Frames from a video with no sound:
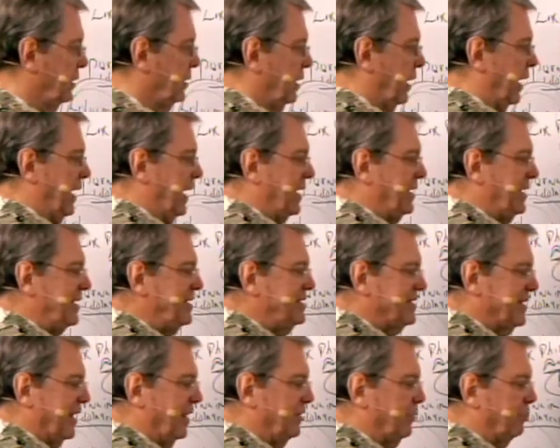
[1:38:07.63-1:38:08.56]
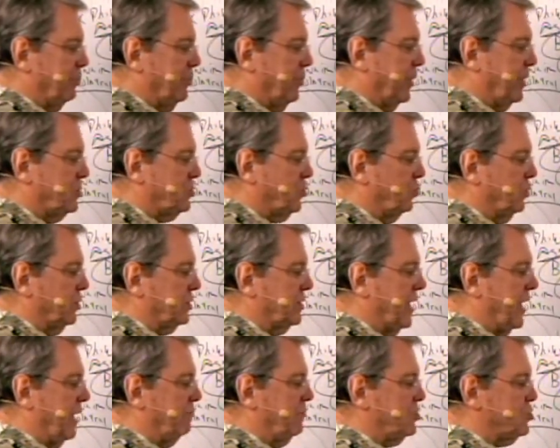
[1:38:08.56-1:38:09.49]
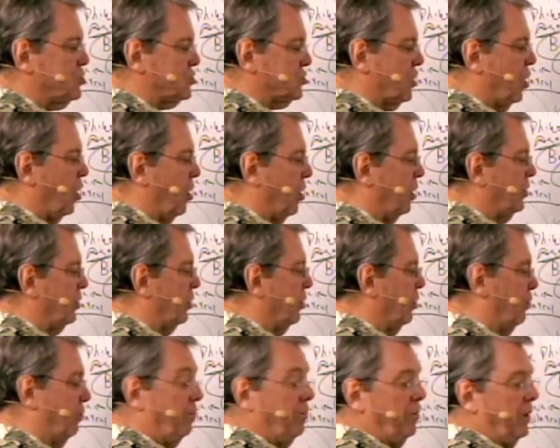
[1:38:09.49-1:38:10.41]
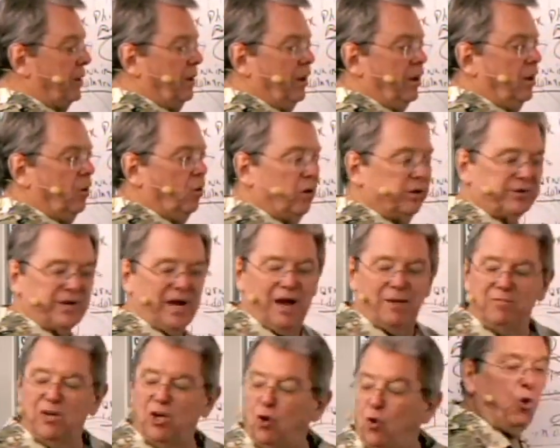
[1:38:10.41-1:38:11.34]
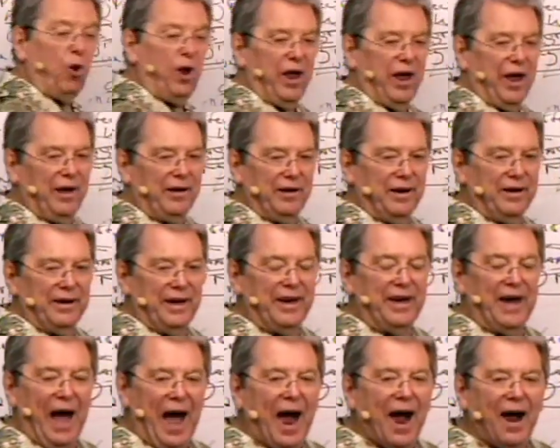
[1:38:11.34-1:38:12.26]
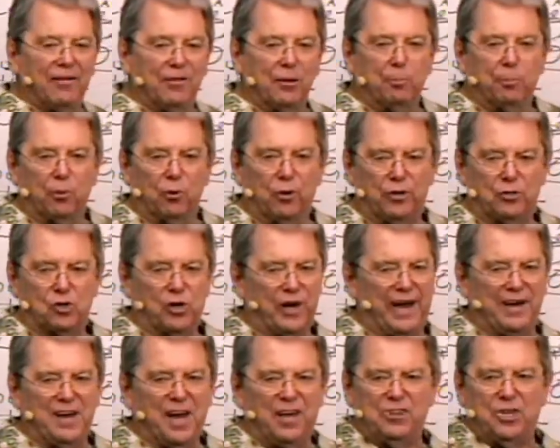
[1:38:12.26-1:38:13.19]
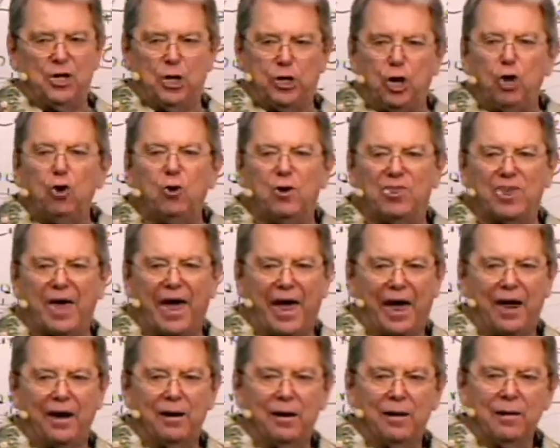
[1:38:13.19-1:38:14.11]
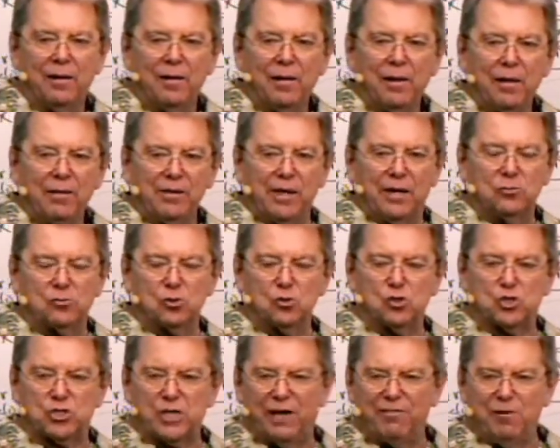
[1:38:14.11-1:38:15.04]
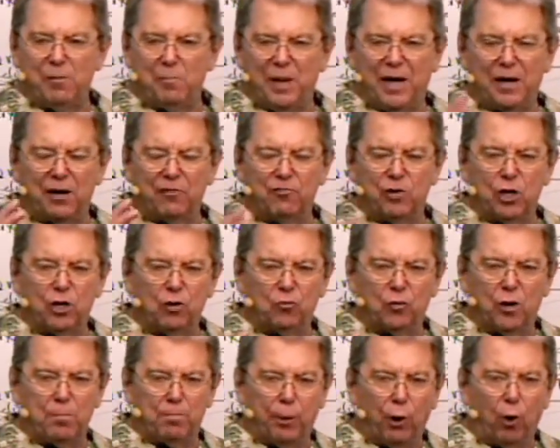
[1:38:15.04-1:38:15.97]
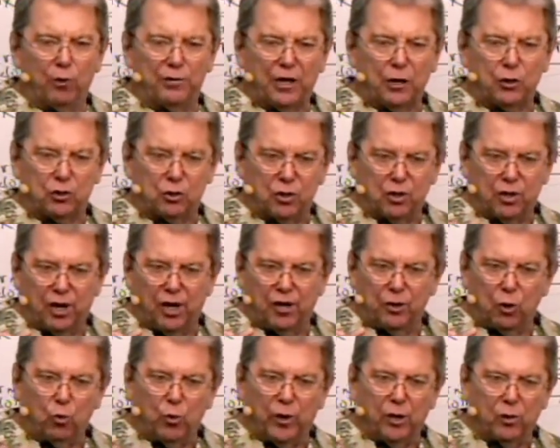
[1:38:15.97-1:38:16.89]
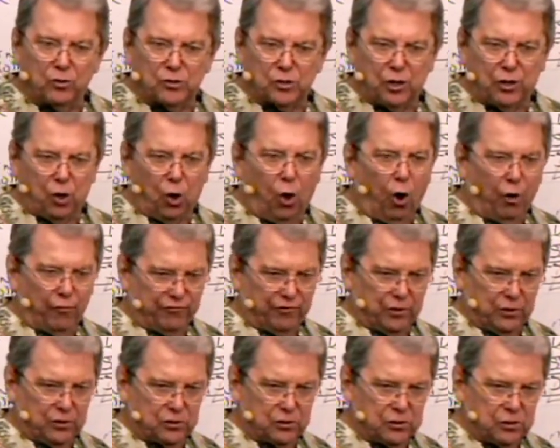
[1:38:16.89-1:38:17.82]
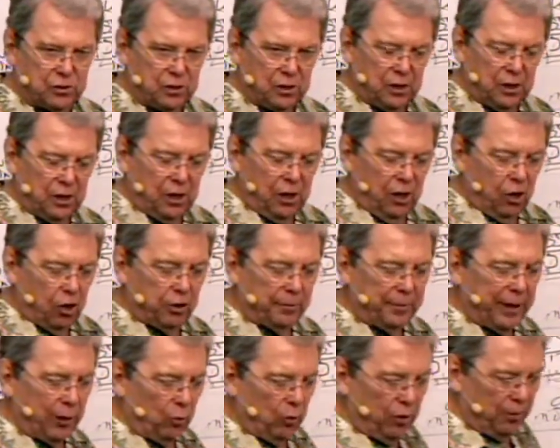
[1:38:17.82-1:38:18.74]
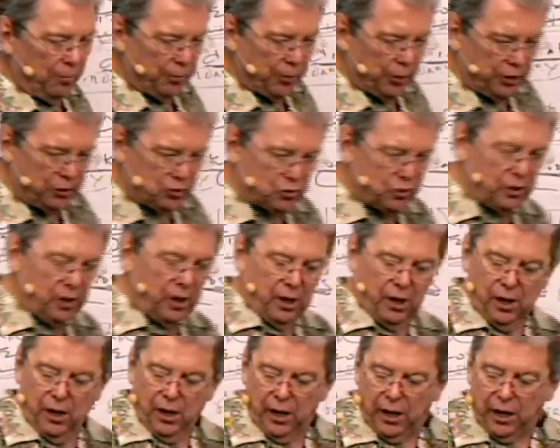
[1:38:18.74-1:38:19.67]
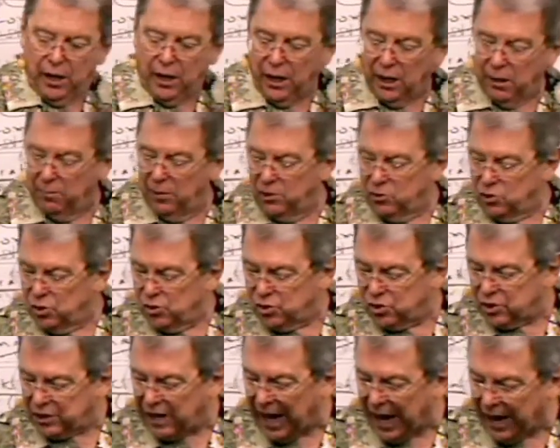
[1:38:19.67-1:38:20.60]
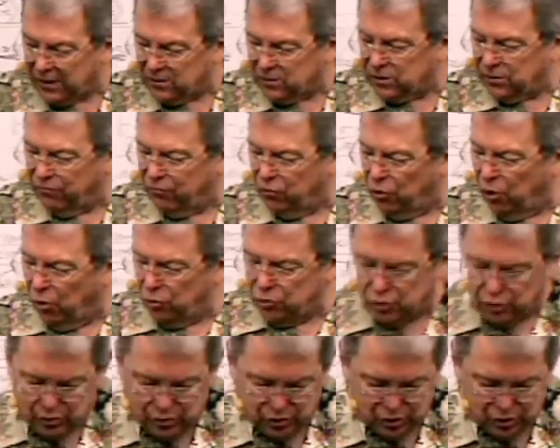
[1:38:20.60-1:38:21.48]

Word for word: And he didn't tell the preacher what time to start or what time to quit, and didn't hire the preacher. He had nothing to do with that. These were 7 men of good report that took care of the widows and the orphans. Heard about one preacher, he got a bunch of sacks of groceries